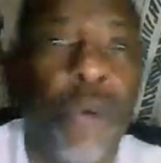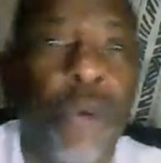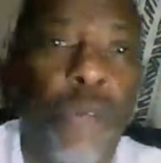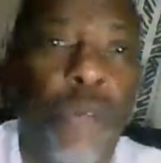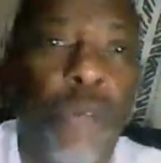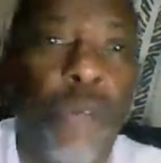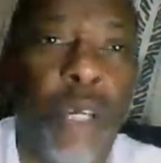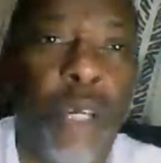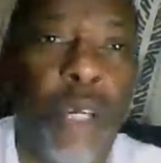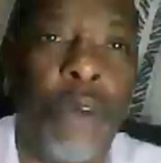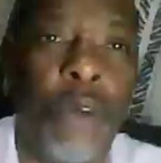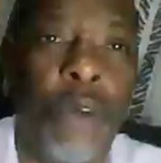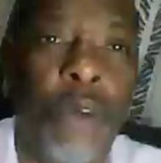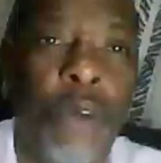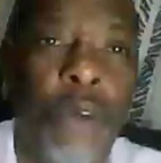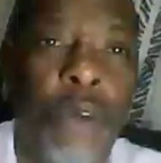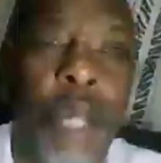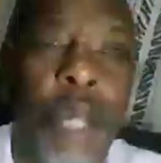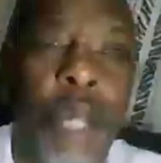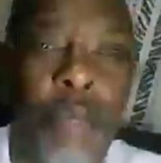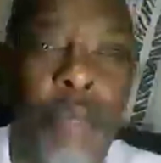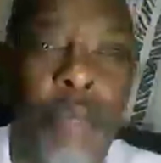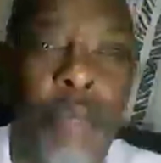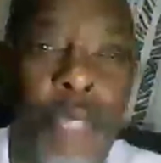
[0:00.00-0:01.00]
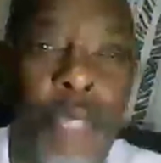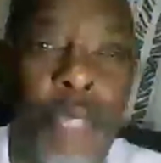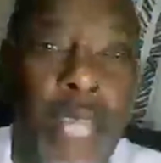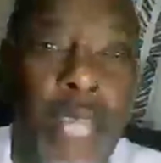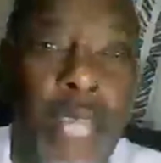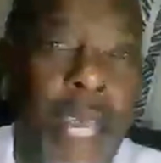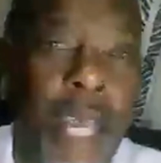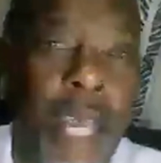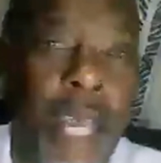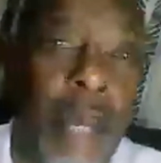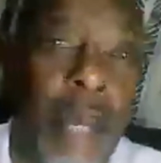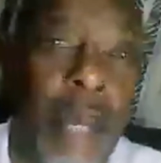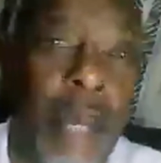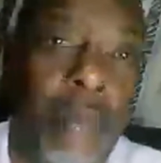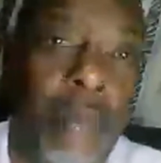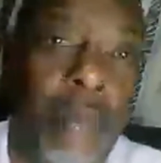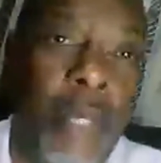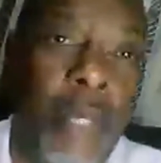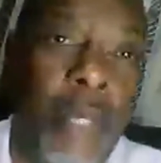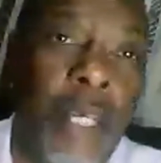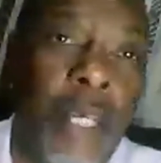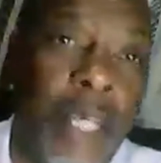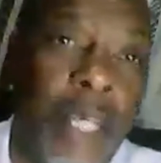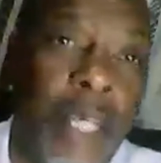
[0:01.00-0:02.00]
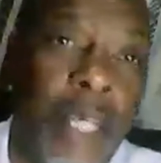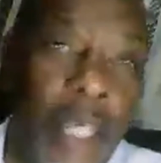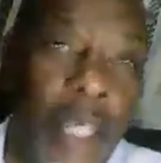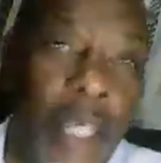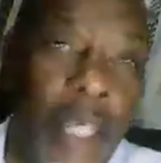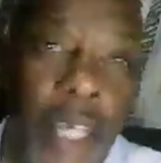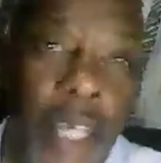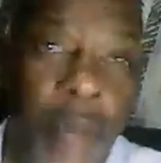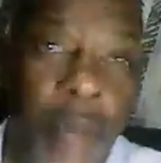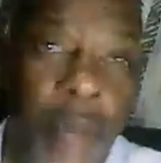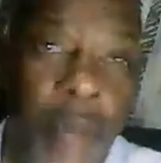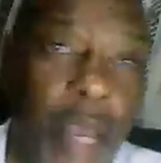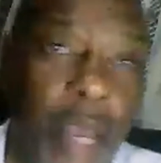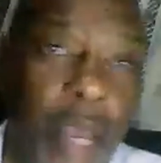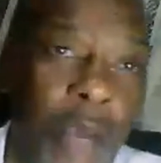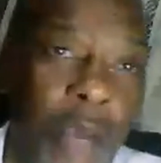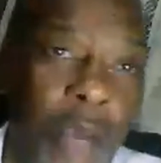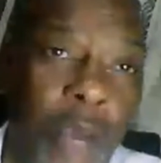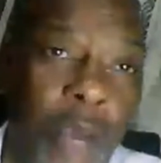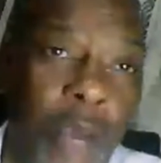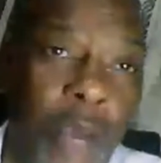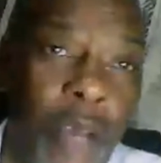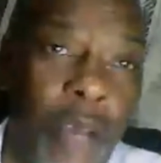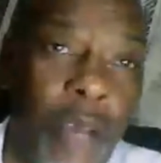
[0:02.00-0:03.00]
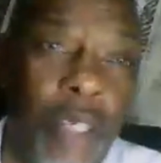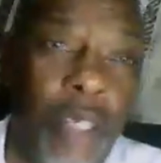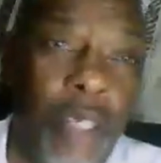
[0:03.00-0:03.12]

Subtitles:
and go through Amsterdam and then come back around.